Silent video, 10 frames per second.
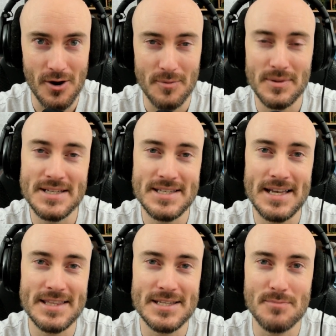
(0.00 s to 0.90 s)
please
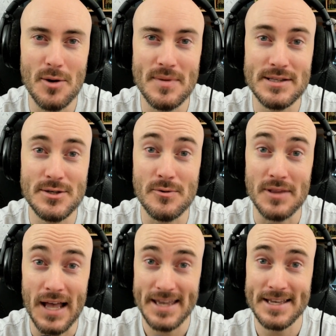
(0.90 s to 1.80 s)
take this moment to
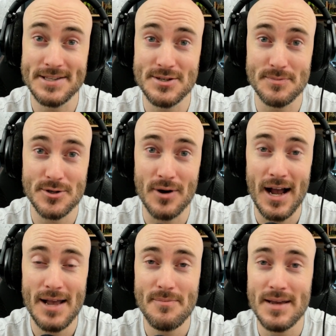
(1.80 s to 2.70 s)
like and subscribe.